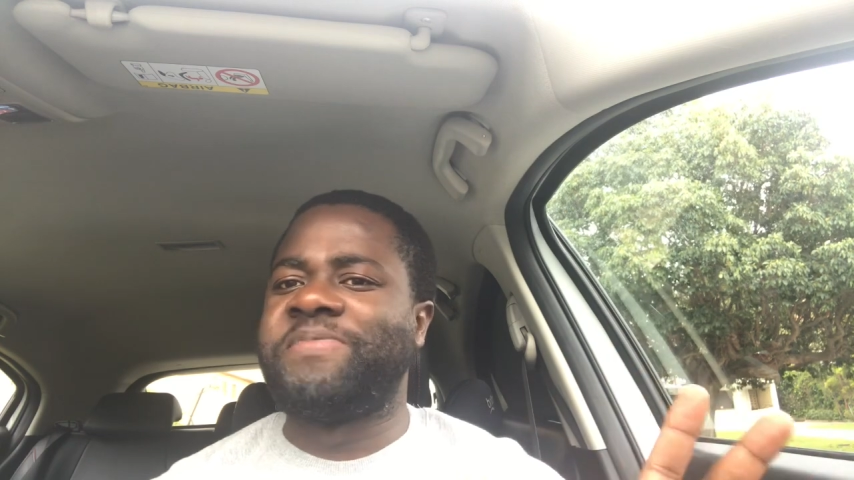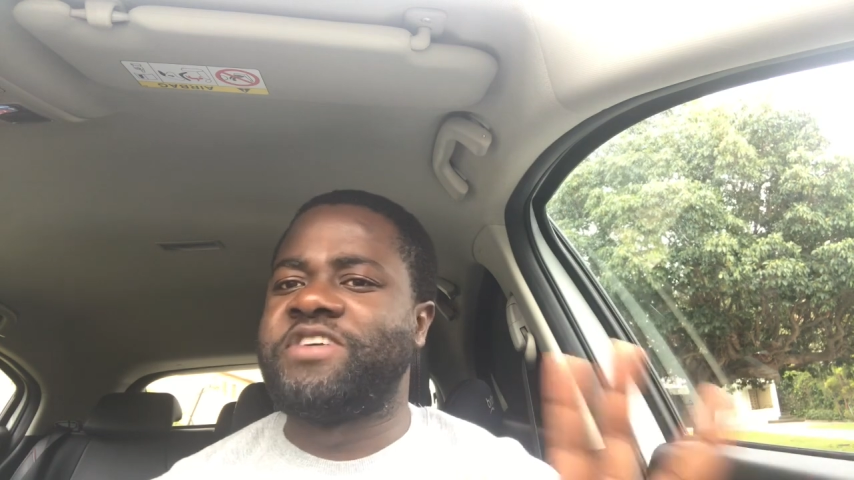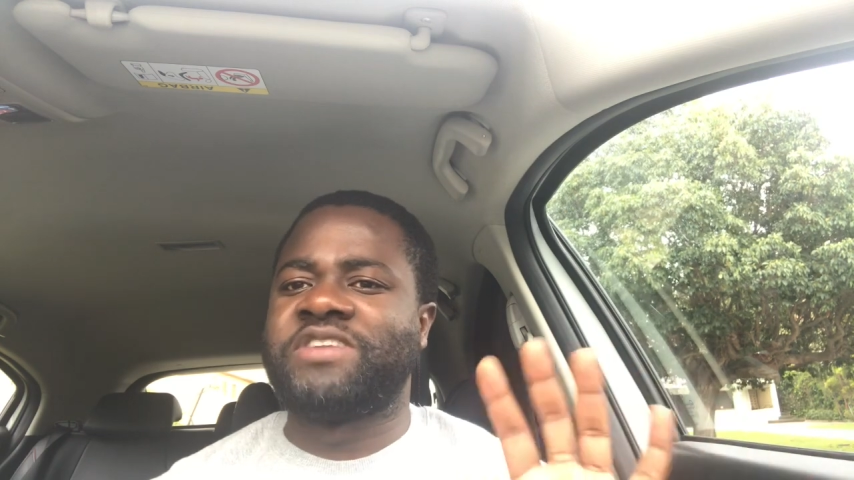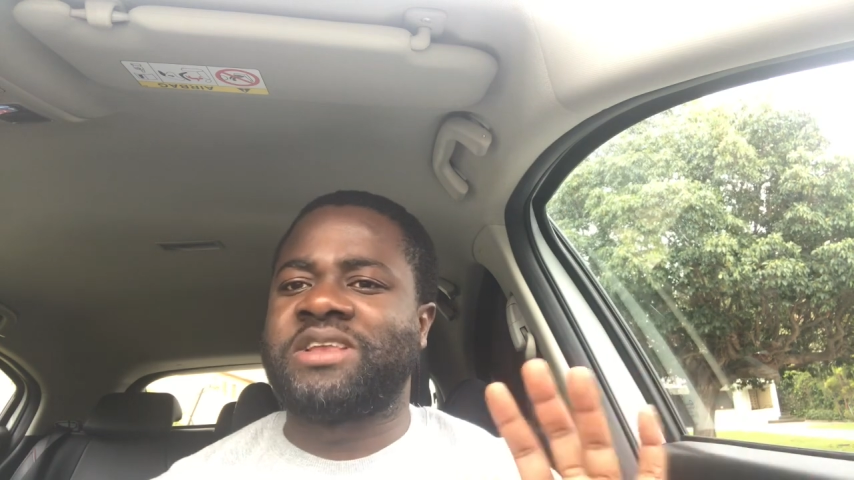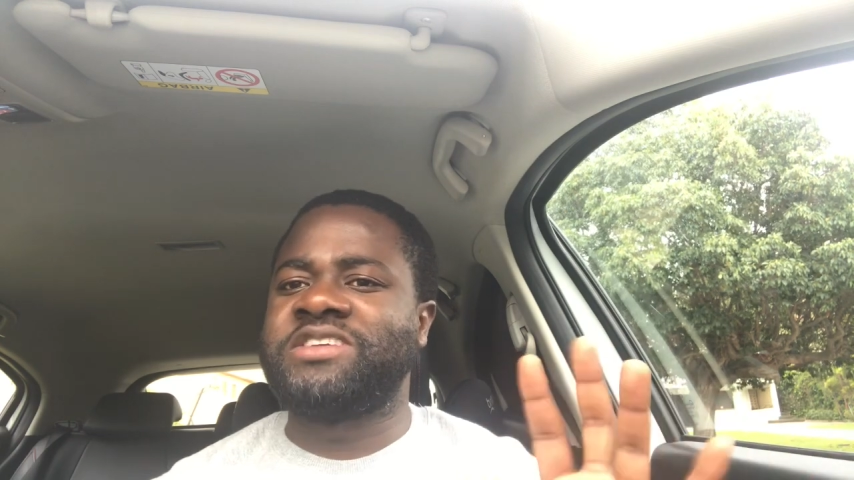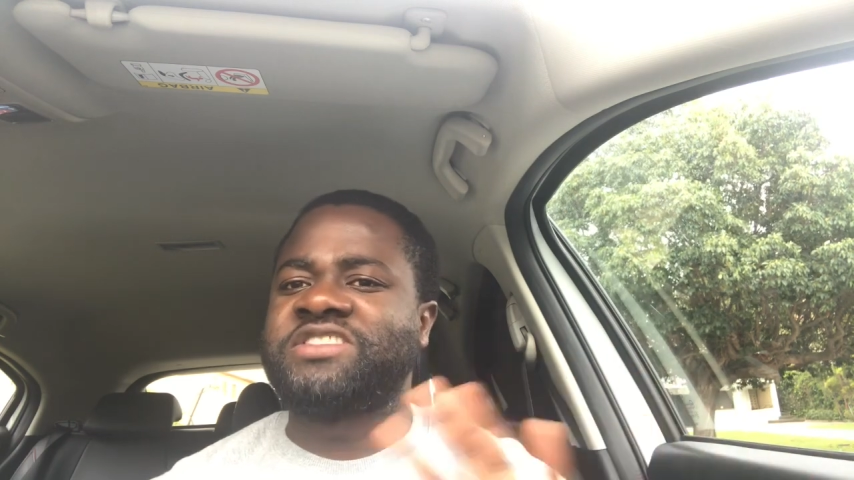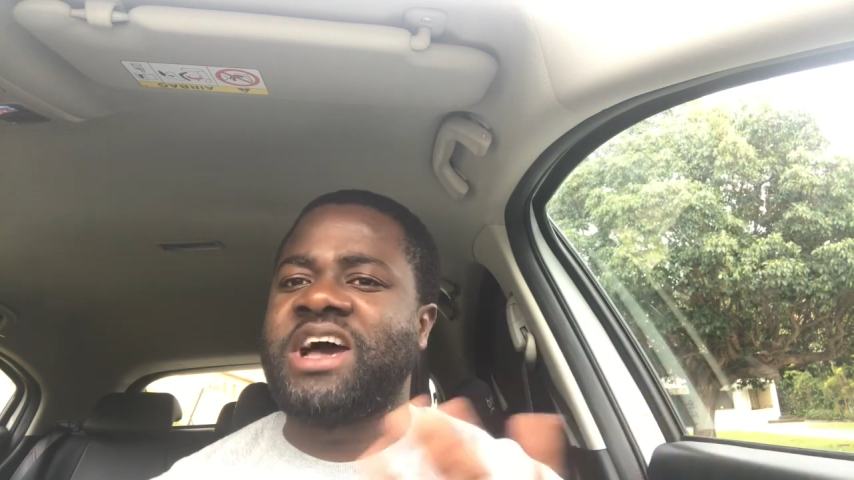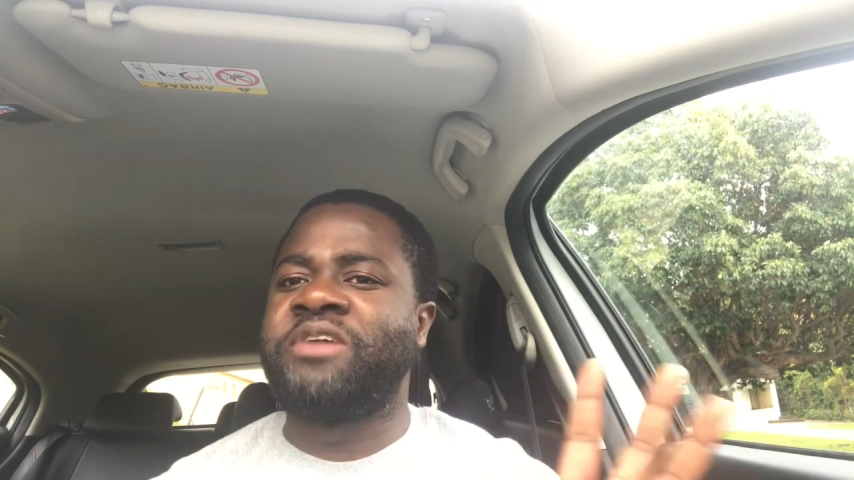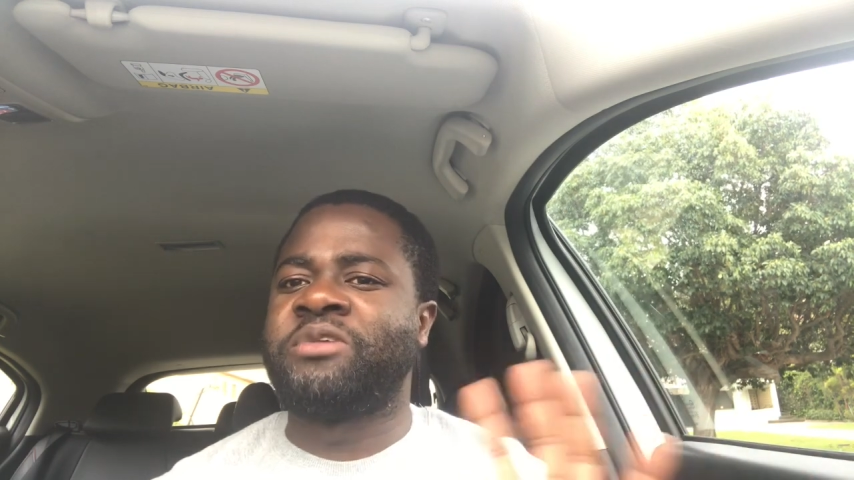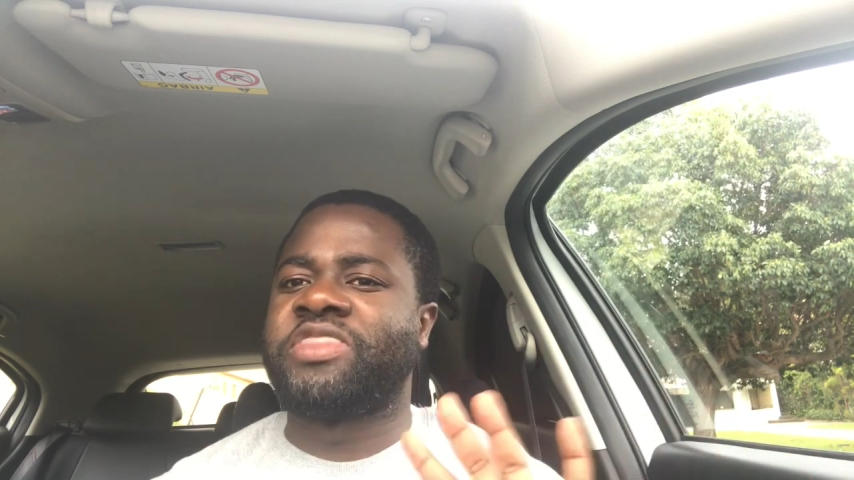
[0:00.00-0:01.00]
there's at least
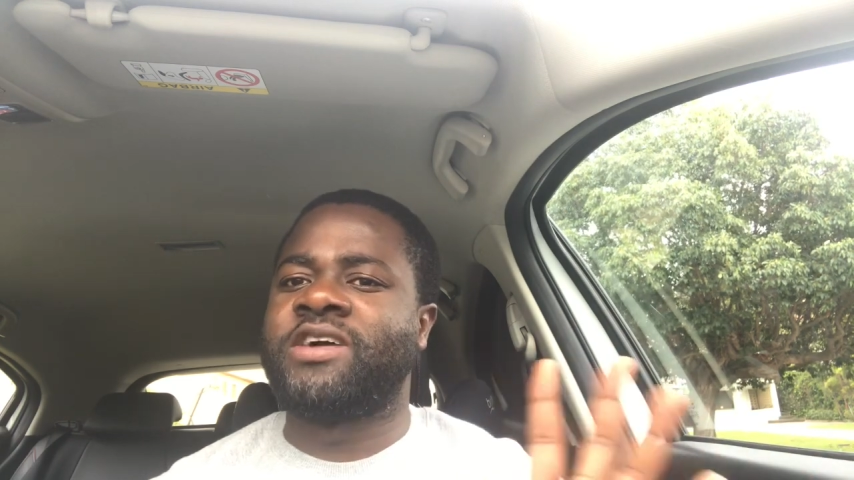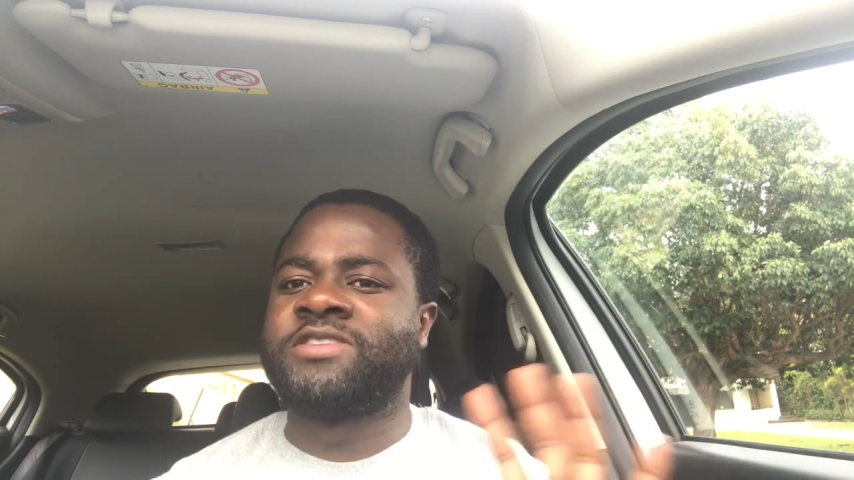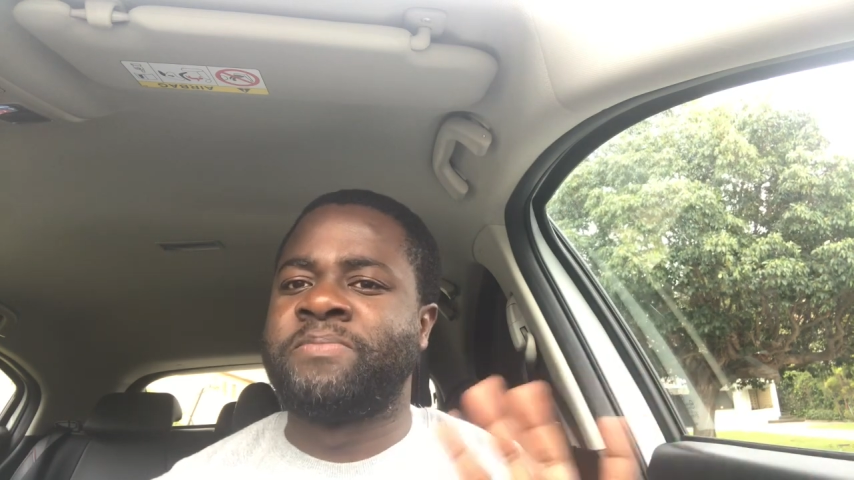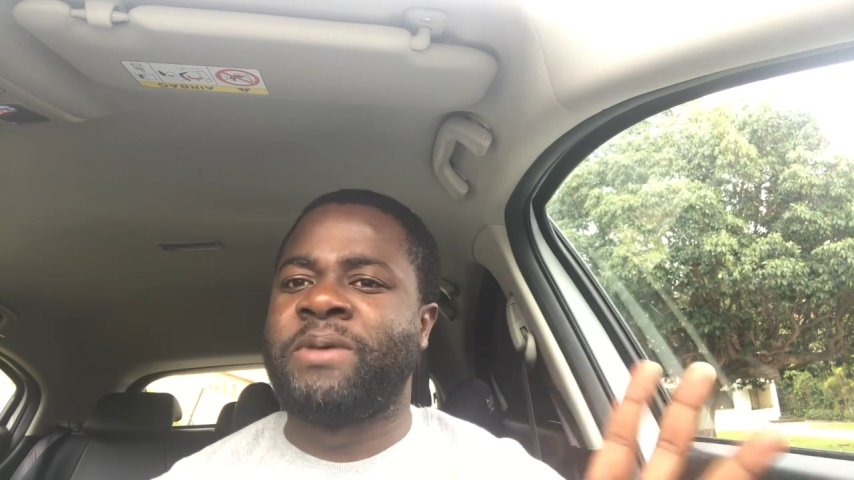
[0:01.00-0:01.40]
100,000